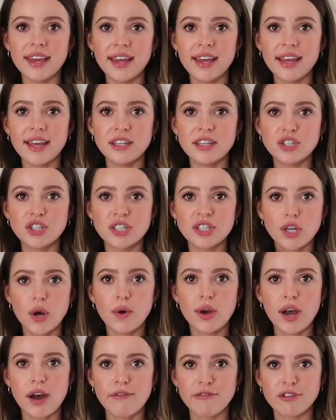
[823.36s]
it is just
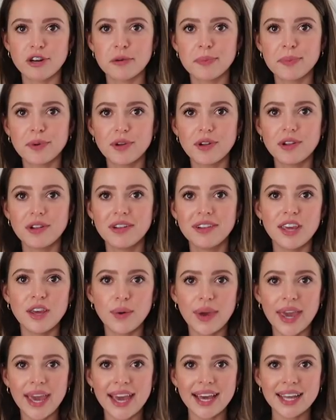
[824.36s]
so comfortable.
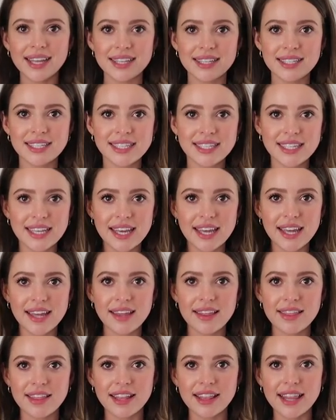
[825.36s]
You can't see
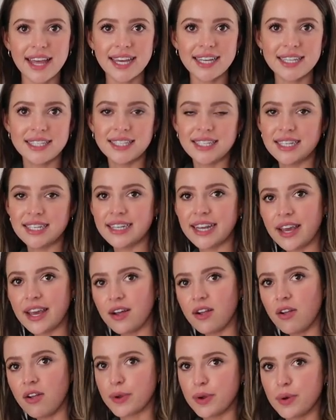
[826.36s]
the lace
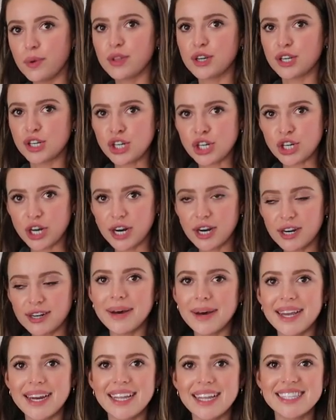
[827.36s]
detail through the shirt,
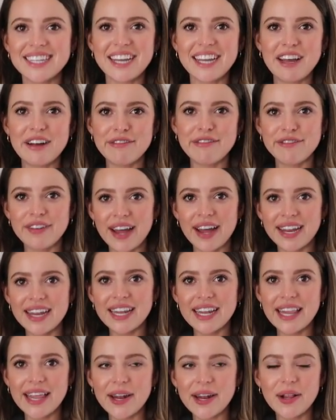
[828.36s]
but it's like a
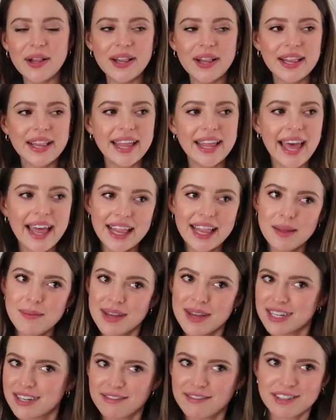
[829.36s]
fun little
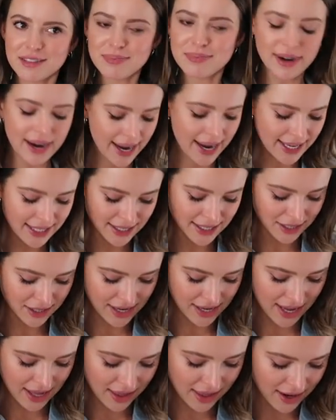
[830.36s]
element of surprise
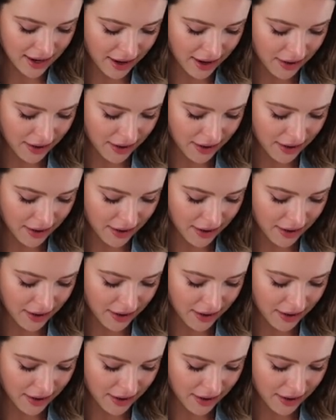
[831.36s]
underneath, you